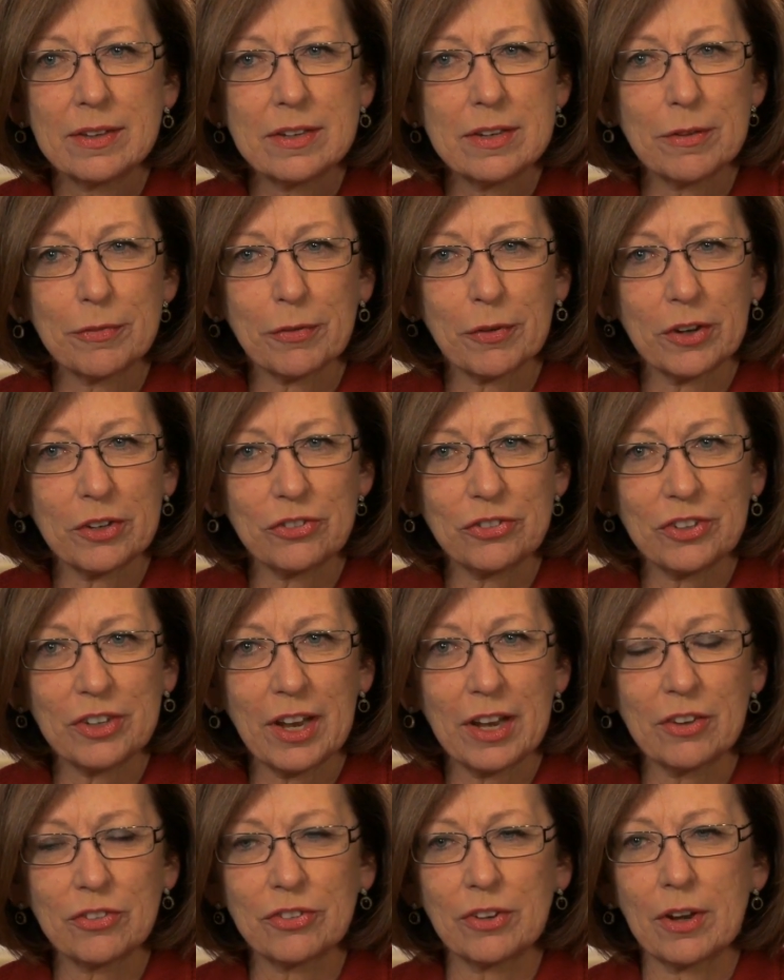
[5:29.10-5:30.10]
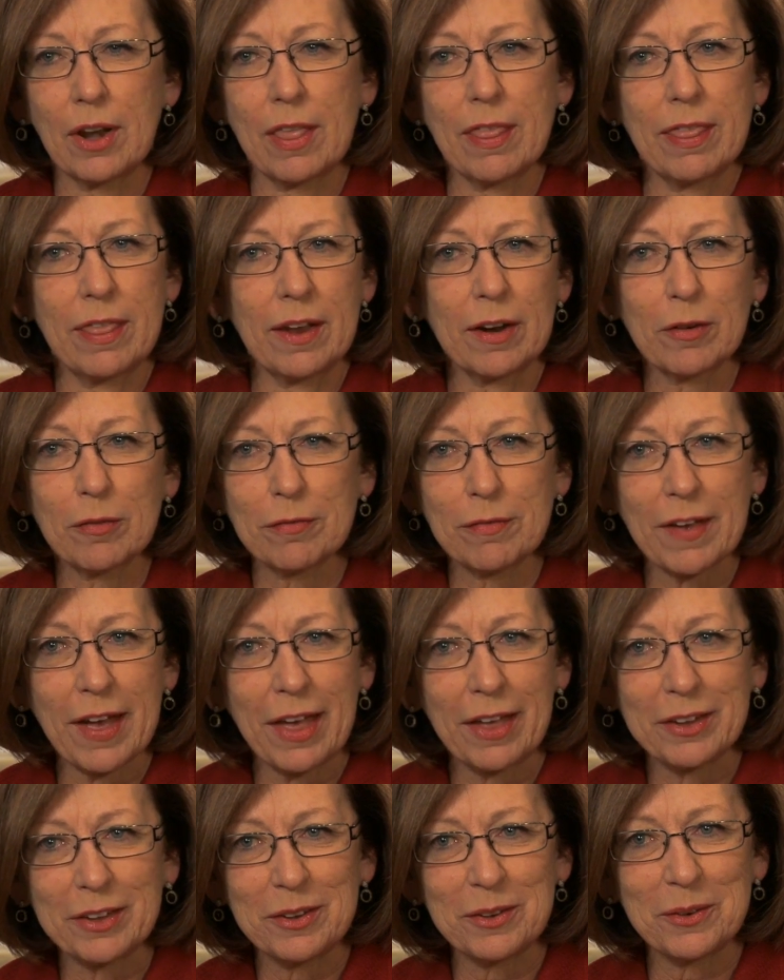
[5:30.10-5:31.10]
differentiation, their
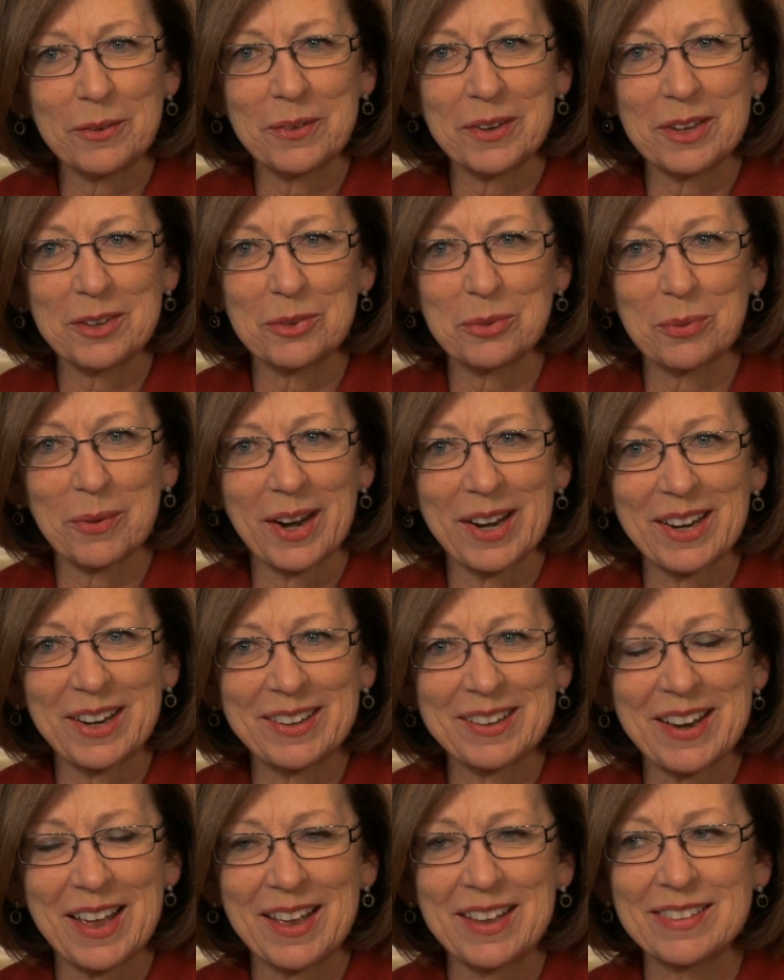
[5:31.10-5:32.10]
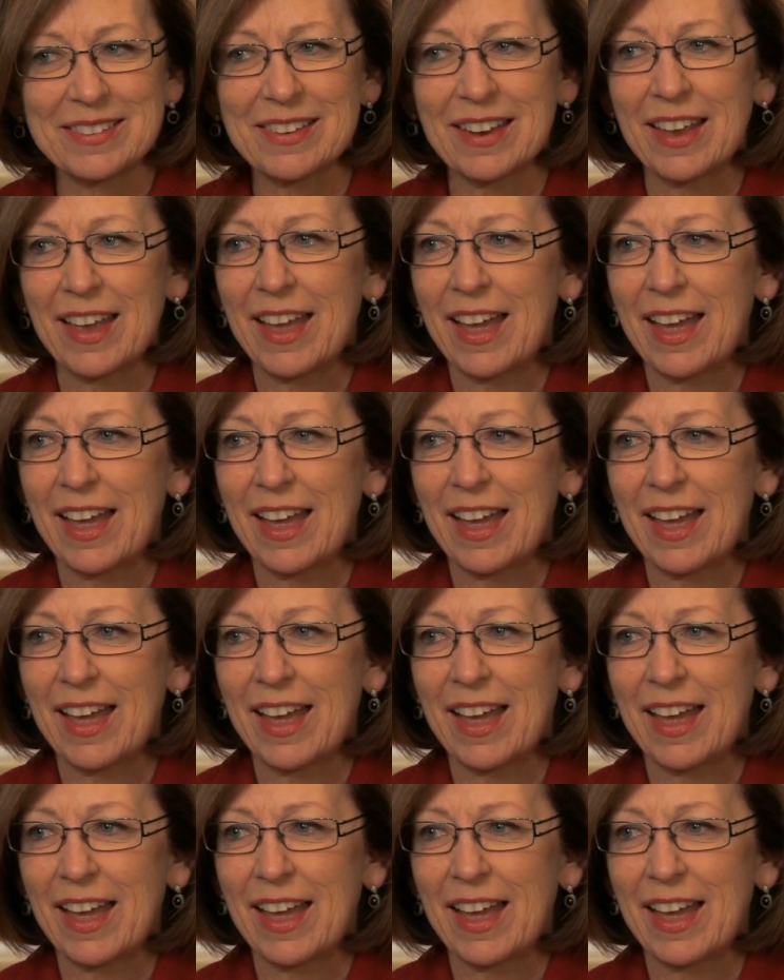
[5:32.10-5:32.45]
value is recognized?